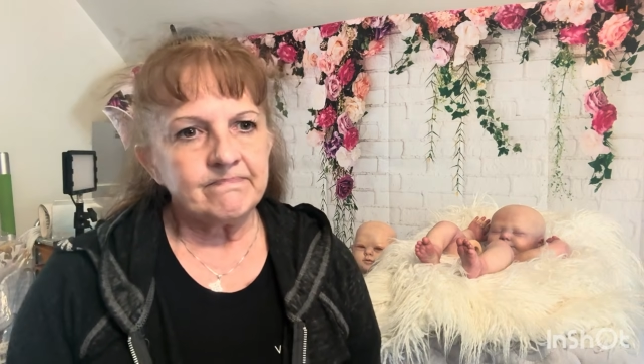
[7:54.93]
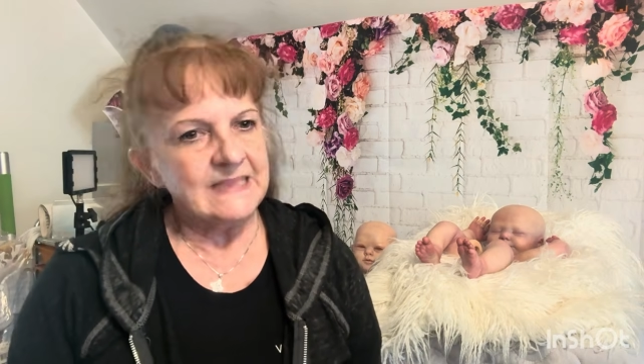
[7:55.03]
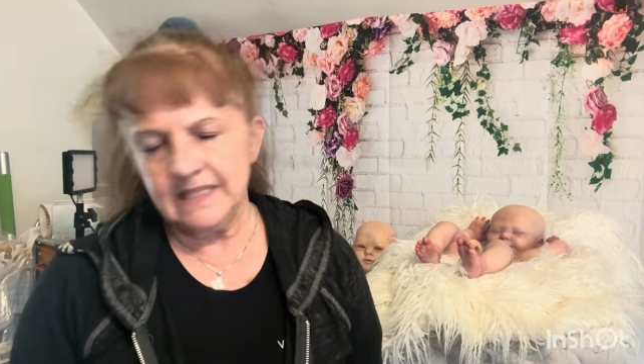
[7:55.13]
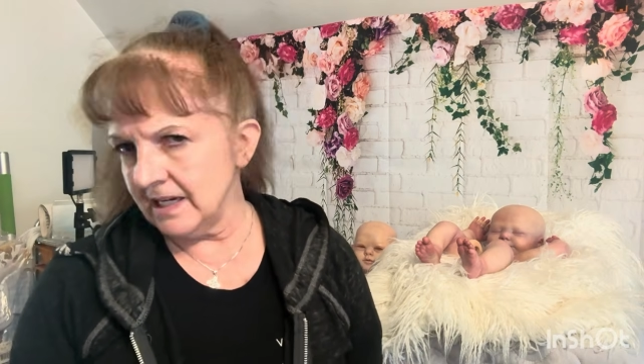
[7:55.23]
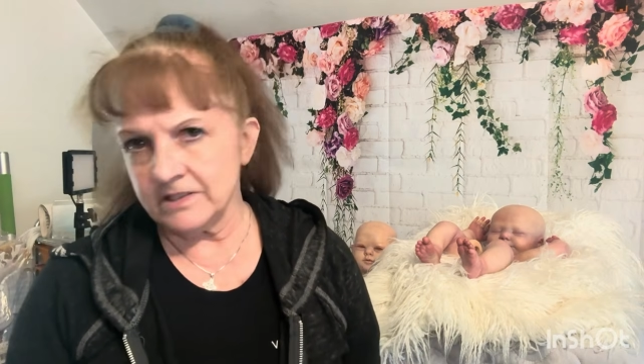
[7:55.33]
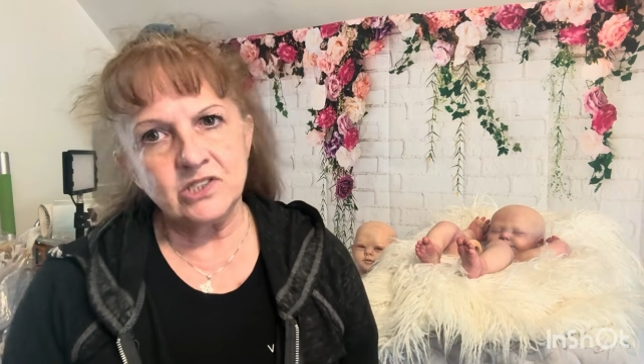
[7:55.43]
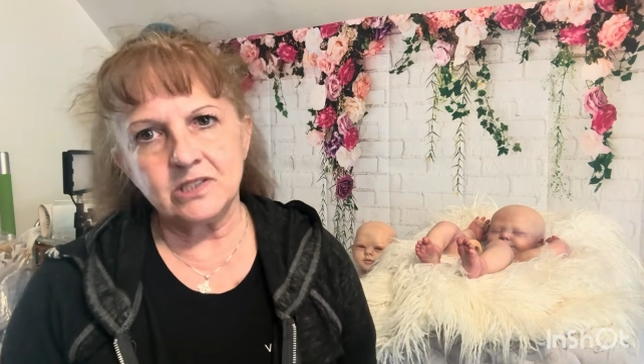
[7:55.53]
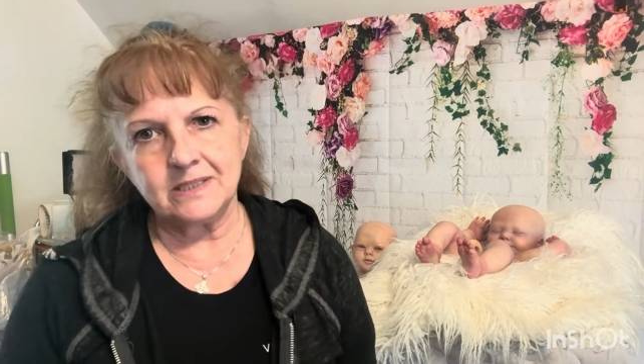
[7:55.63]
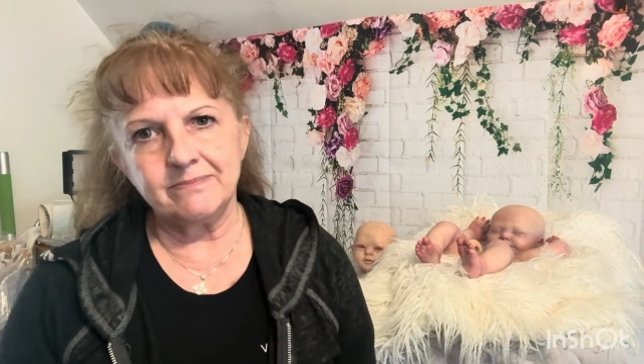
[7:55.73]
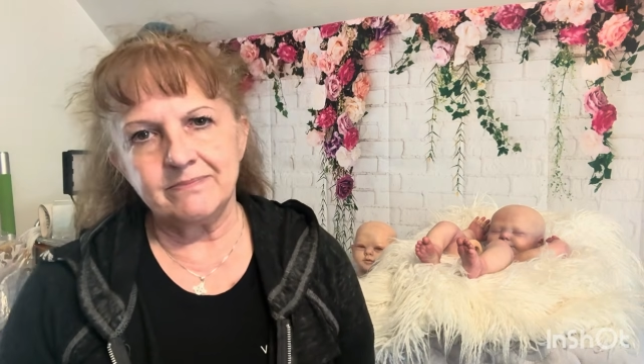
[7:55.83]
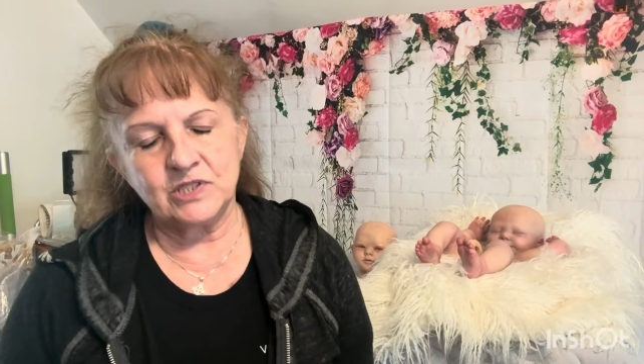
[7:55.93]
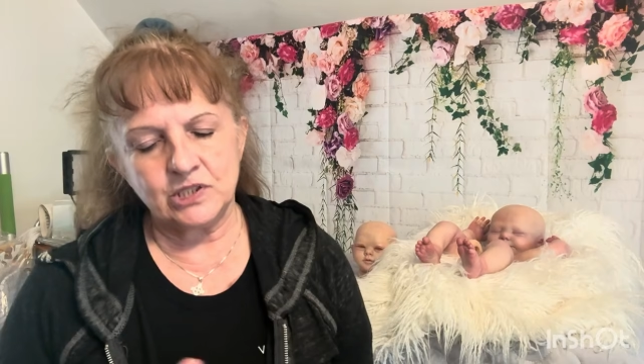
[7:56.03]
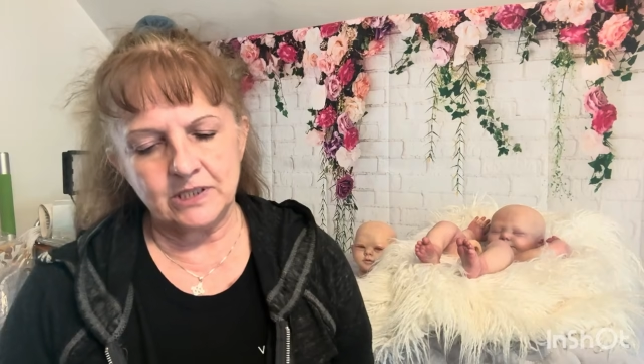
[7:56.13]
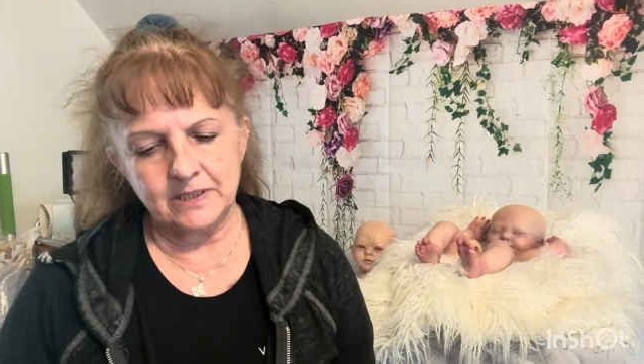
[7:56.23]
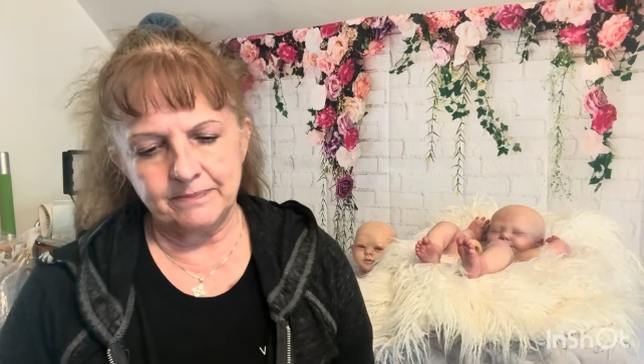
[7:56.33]
yeah, she
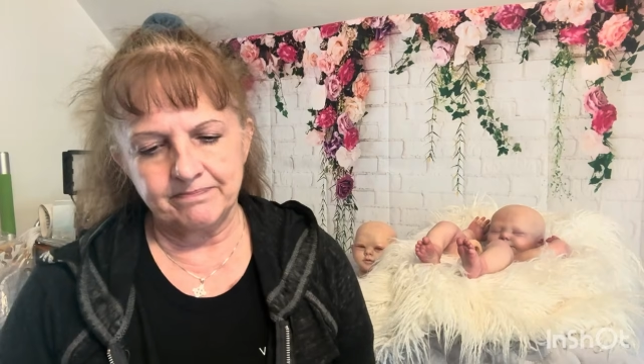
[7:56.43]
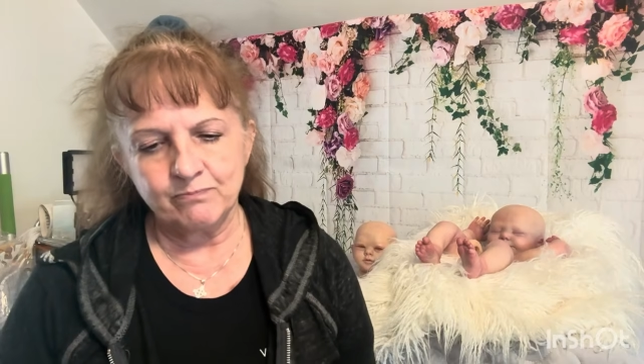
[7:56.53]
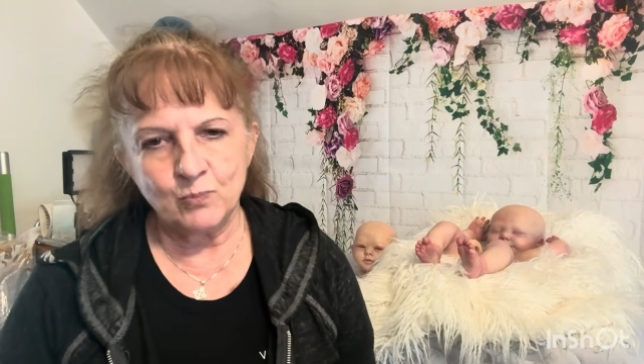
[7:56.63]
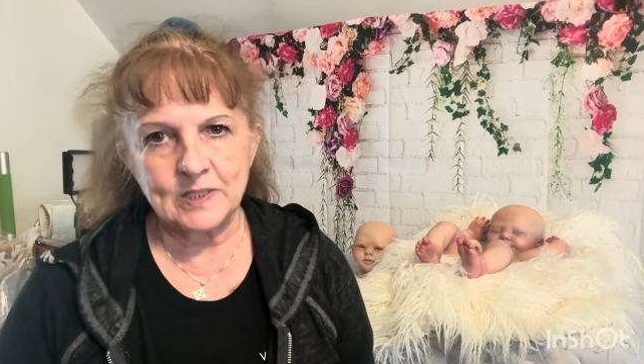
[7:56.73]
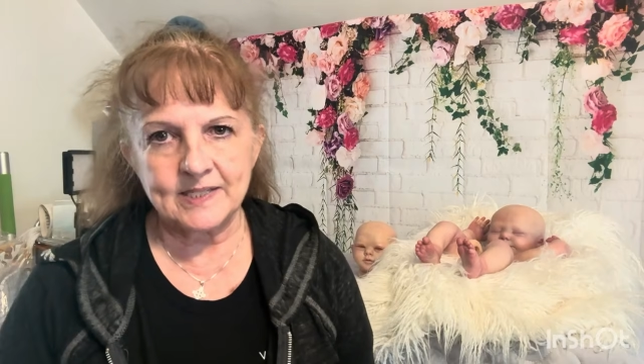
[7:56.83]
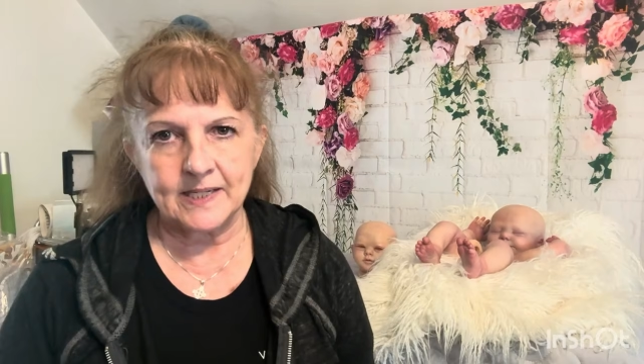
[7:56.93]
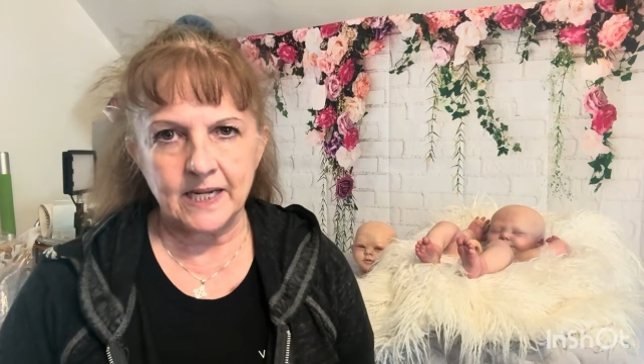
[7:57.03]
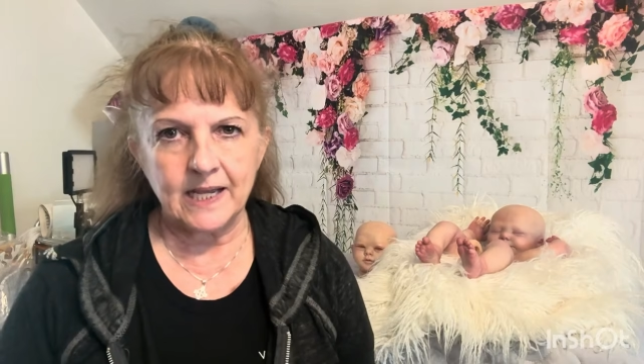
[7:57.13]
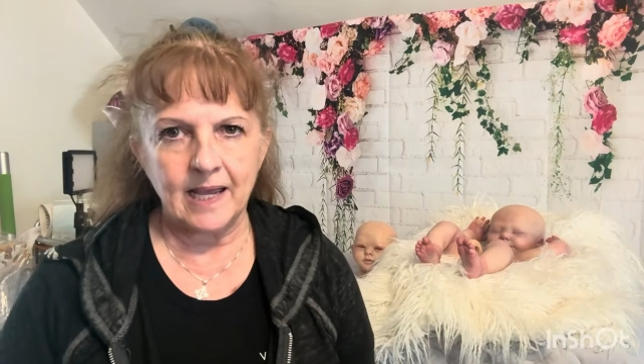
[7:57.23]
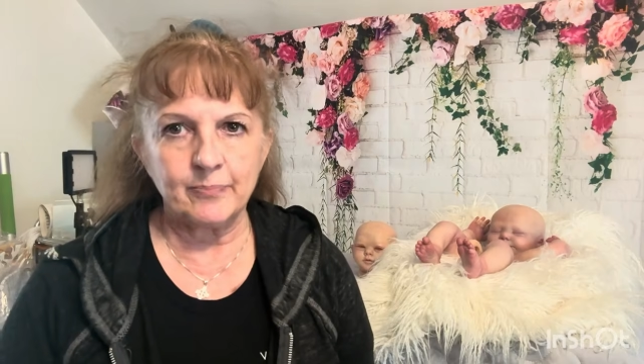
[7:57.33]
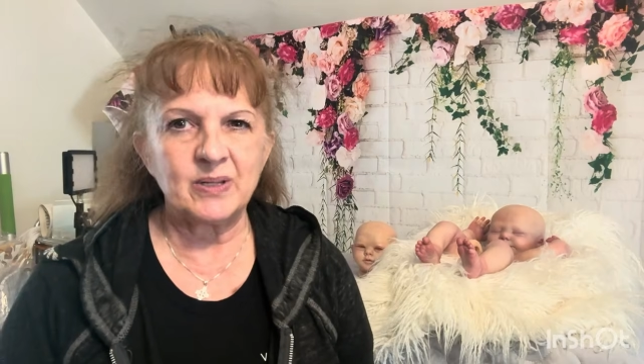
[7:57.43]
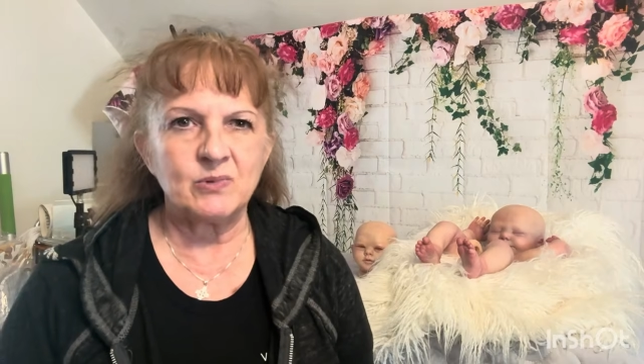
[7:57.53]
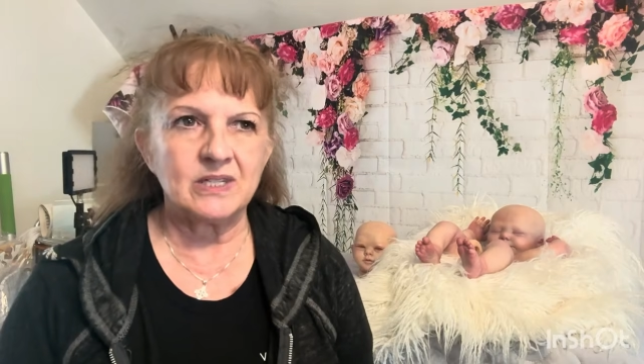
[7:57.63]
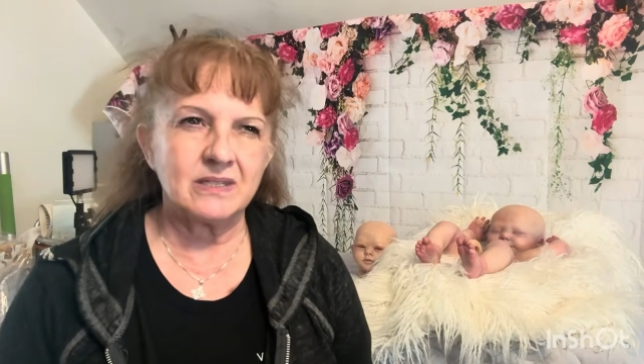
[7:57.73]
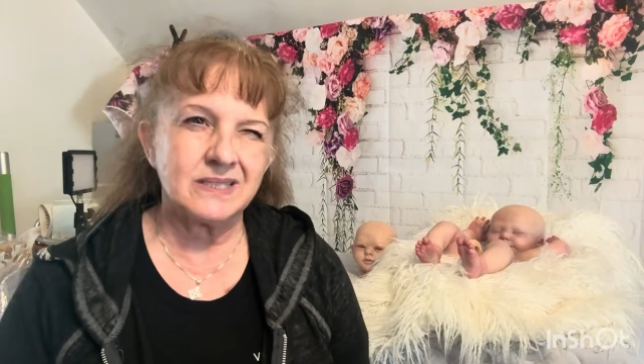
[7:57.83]
was not happy
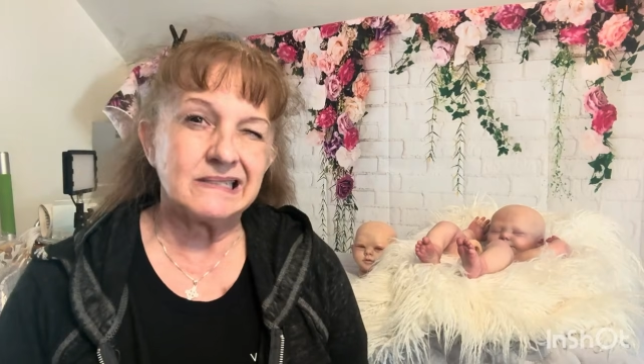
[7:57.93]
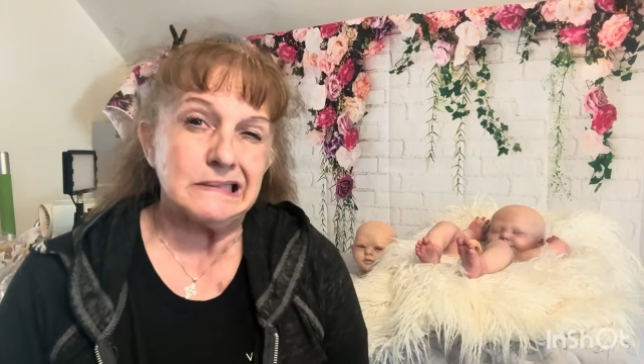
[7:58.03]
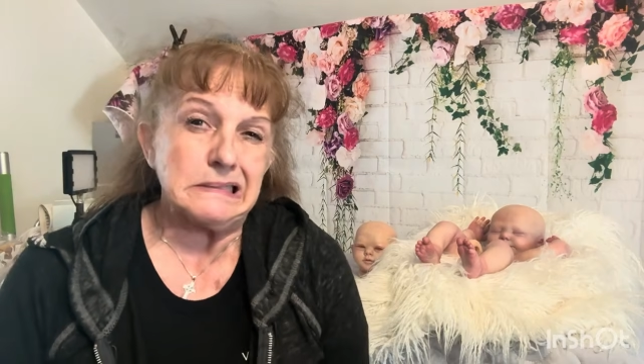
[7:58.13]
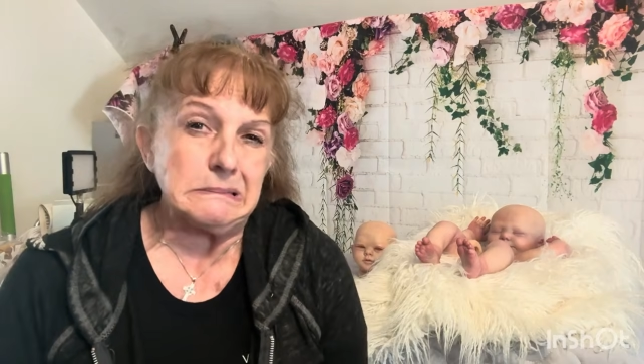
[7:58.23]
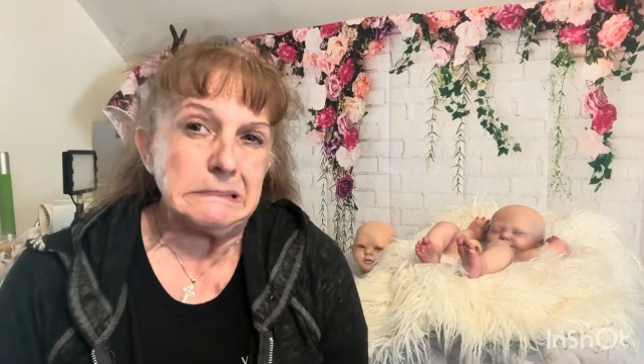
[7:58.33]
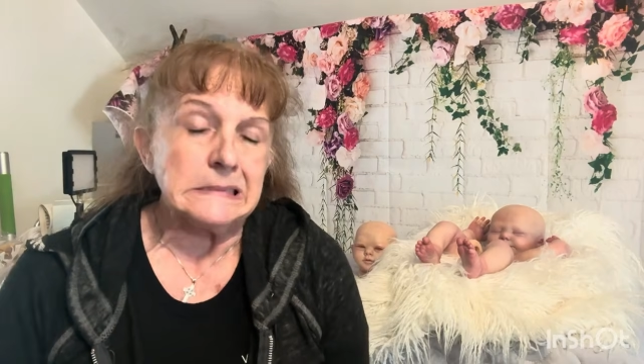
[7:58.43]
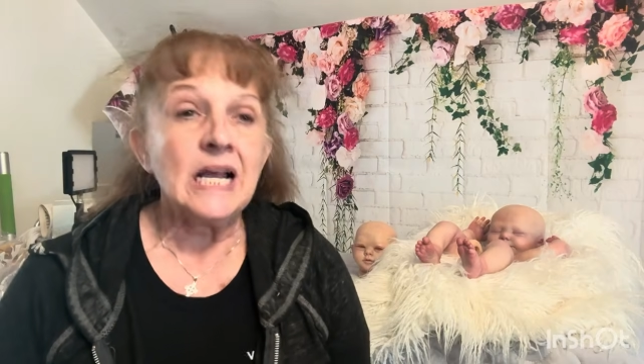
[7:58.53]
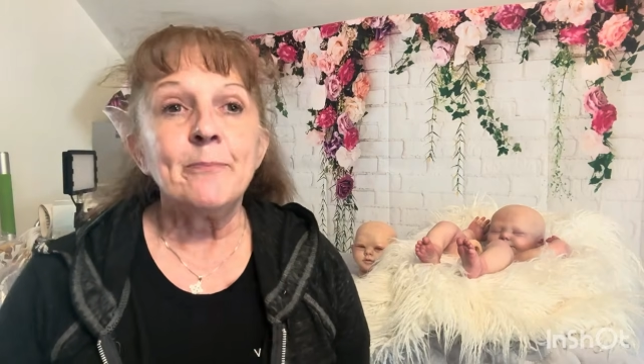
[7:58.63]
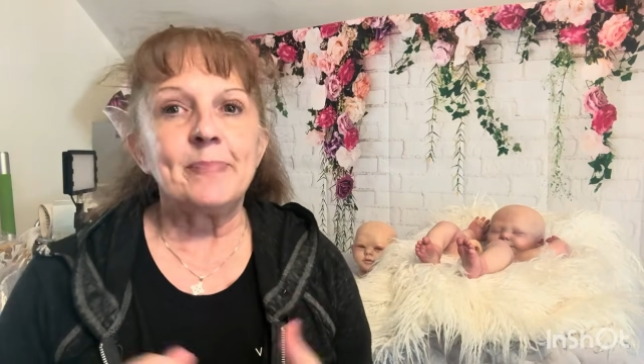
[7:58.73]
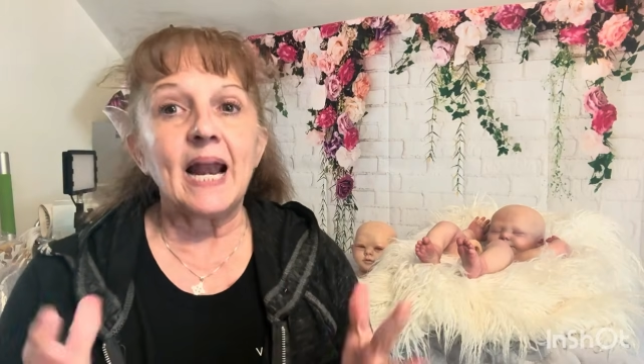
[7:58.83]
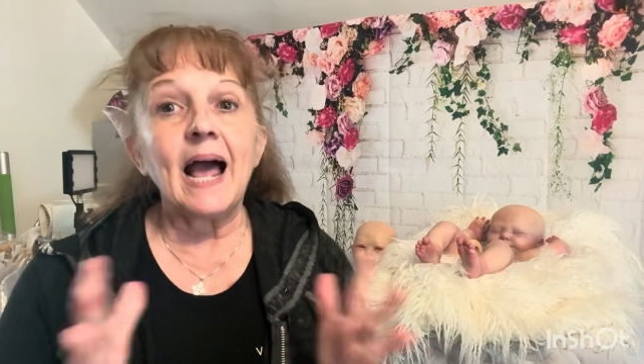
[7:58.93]
with it. So, but